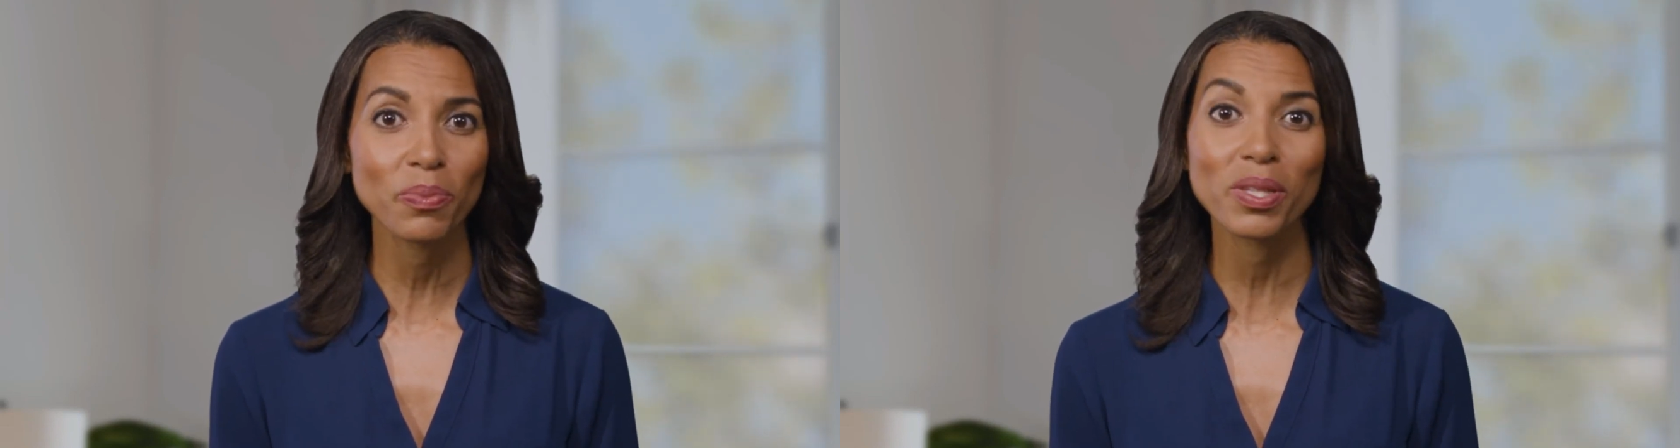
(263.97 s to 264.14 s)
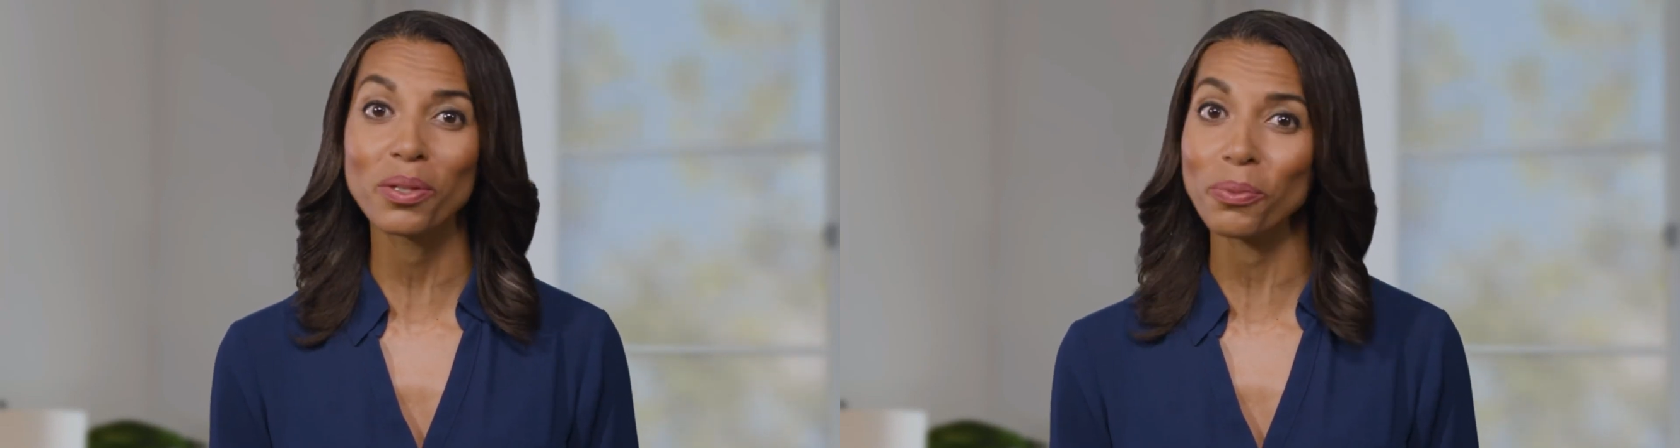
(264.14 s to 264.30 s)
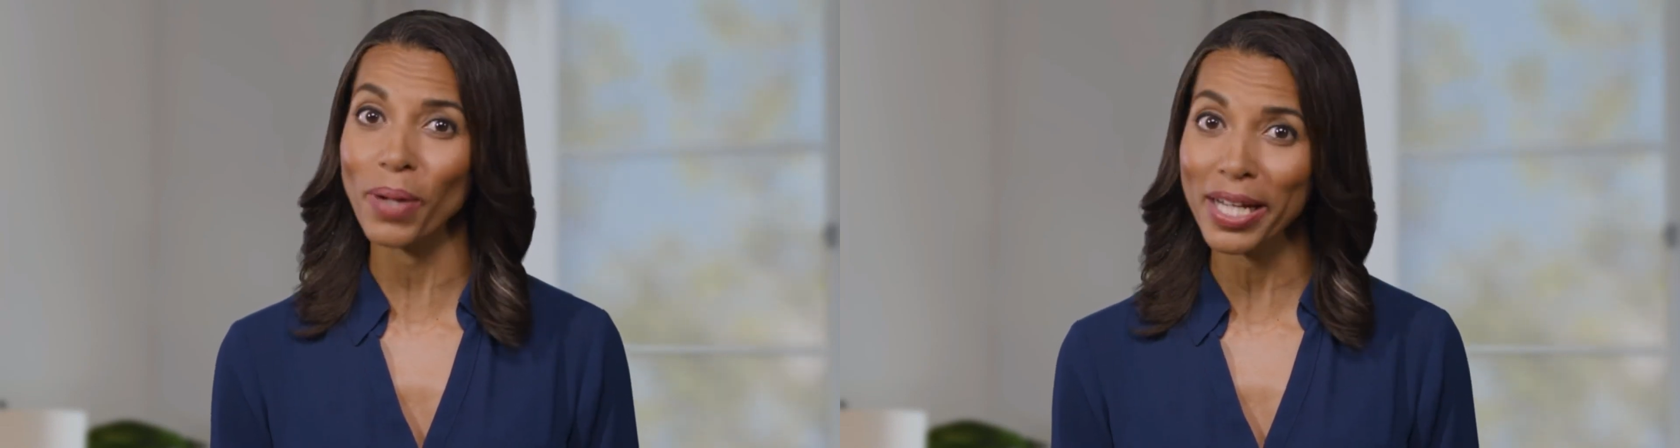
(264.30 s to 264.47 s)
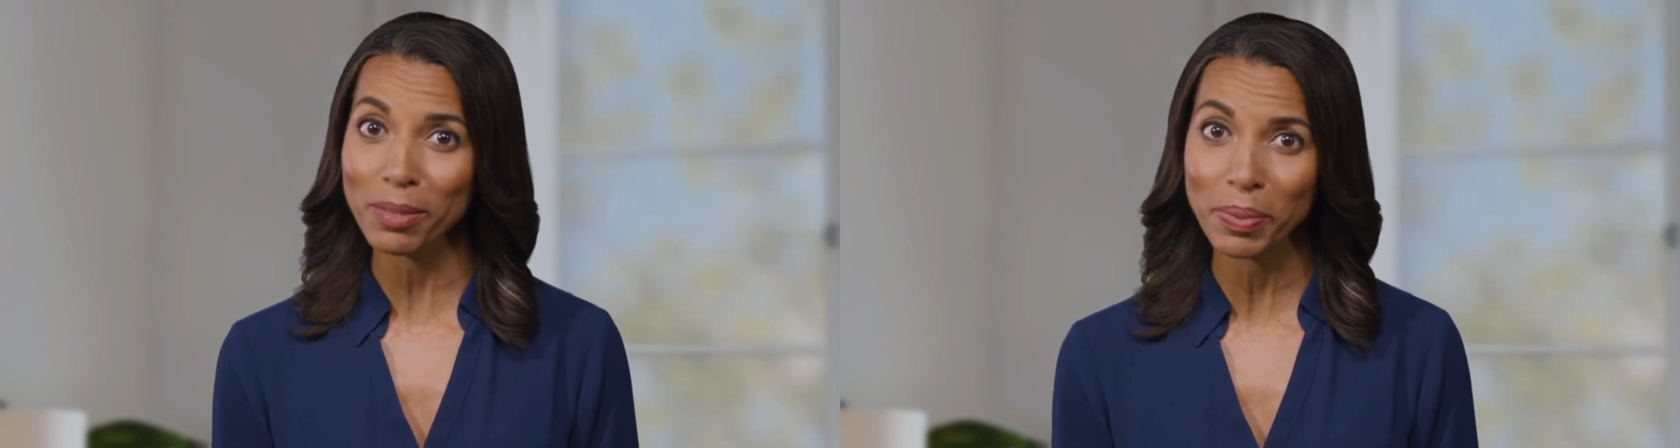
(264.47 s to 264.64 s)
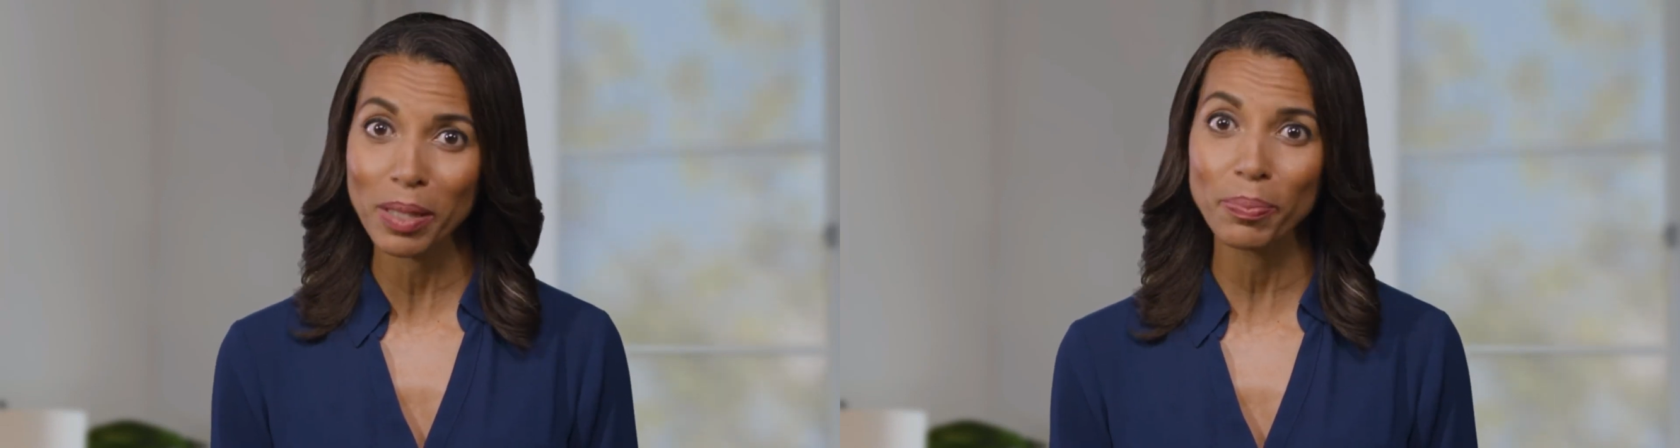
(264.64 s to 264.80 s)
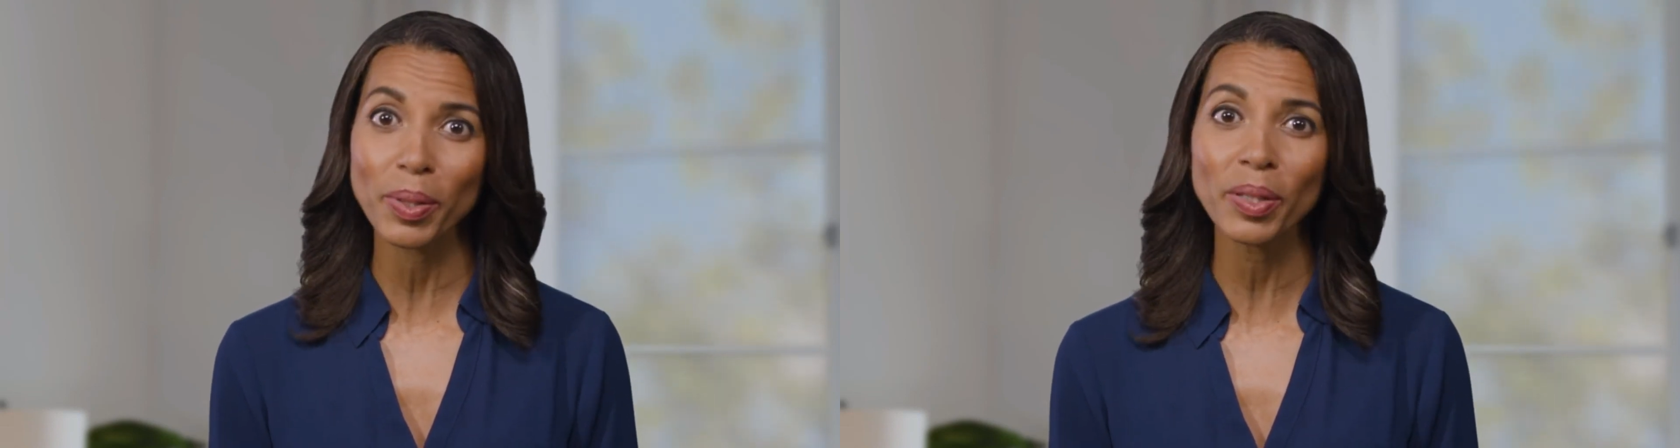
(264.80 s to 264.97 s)
with the right
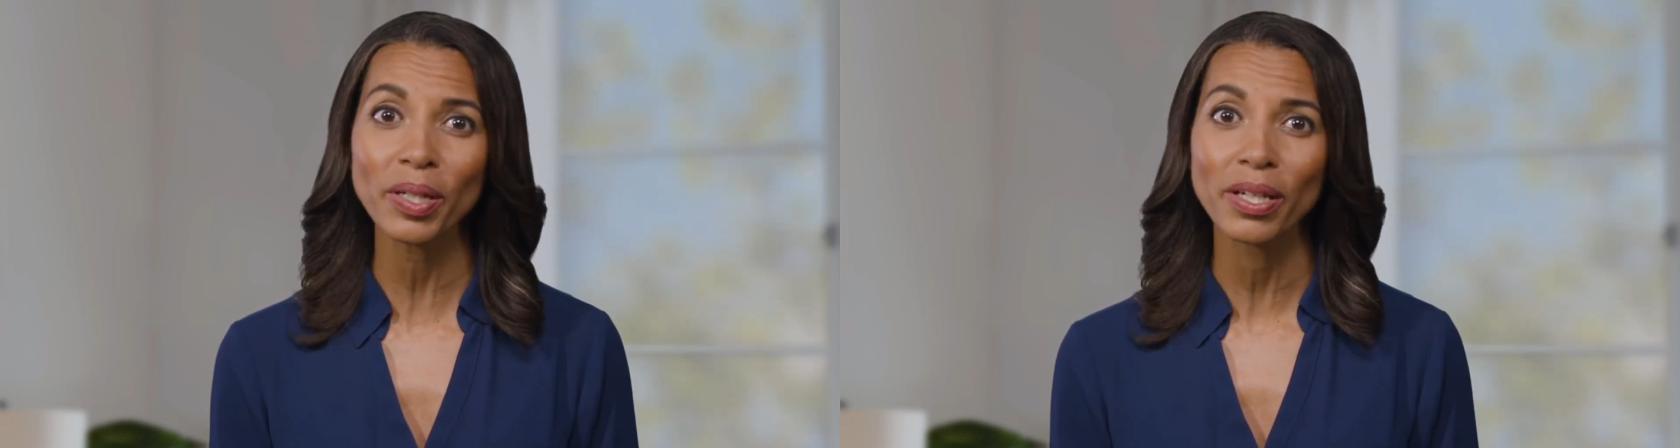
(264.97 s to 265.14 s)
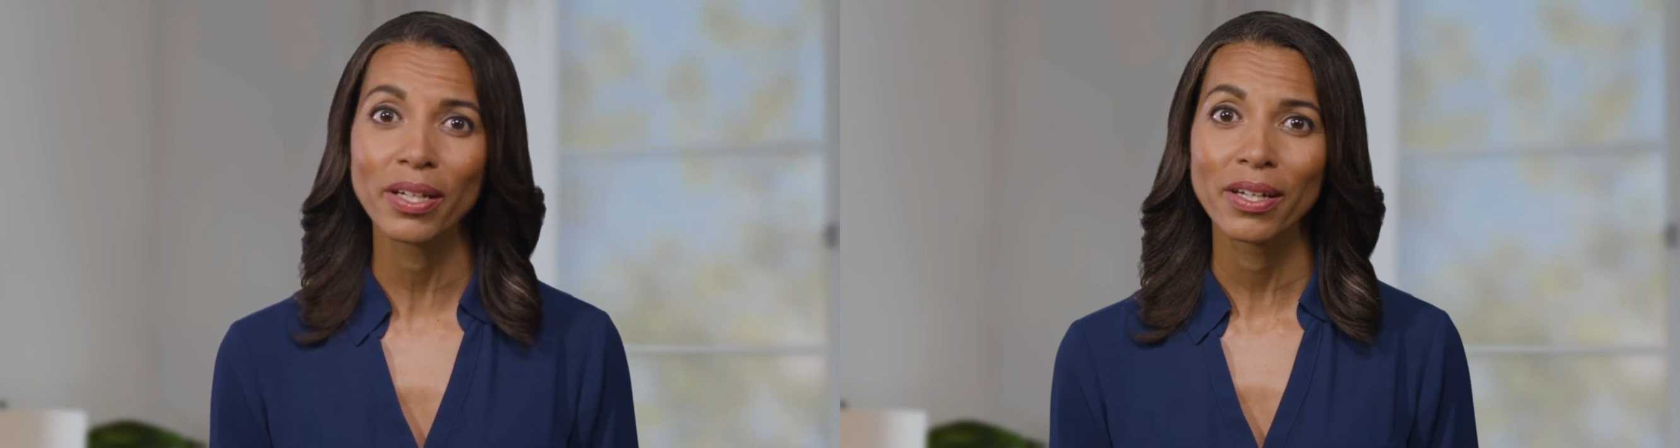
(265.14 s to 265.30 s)
people,